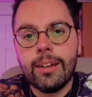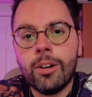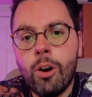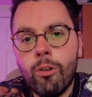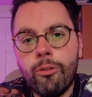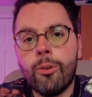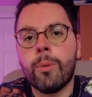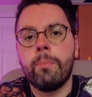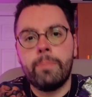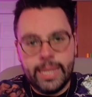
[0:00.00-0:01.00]
go for
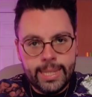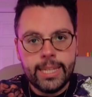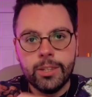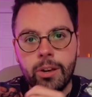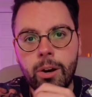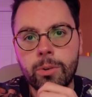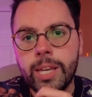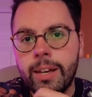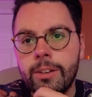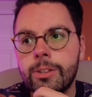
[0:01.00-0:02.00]
business
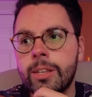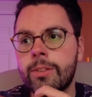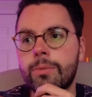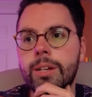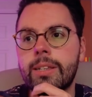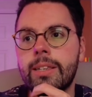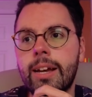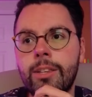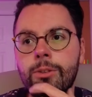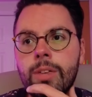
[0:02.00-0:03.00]
hotels, and the reason
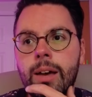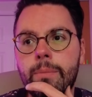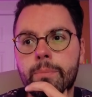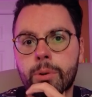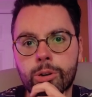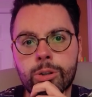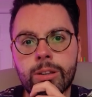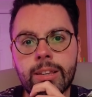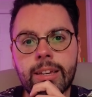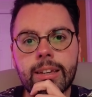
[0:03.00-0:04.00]
I do that
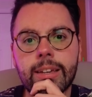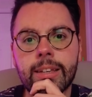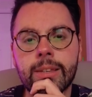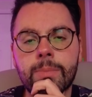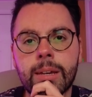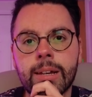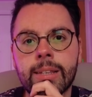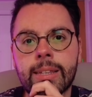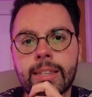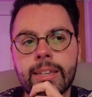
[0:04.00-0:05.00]
personally is
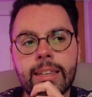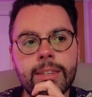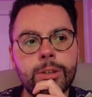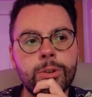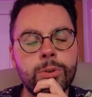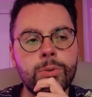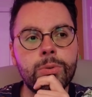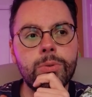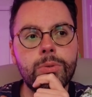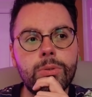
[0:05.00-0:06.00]
because they tend to
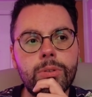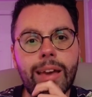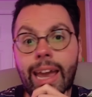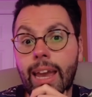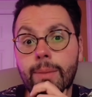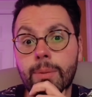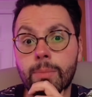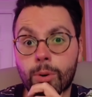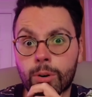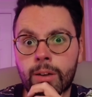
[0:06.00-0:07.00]
be
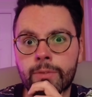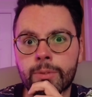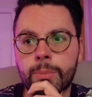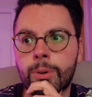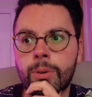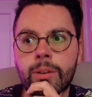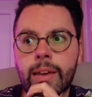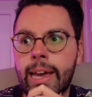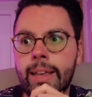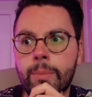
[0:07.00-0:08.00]
more comfortable
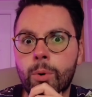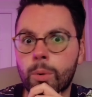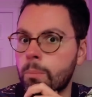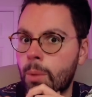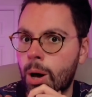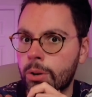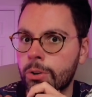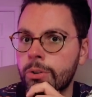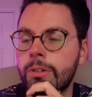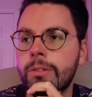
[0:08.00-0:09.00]
and more
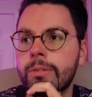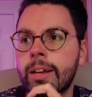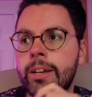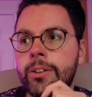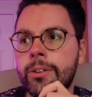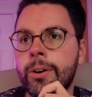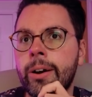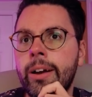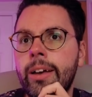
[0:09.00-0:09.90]
modern than your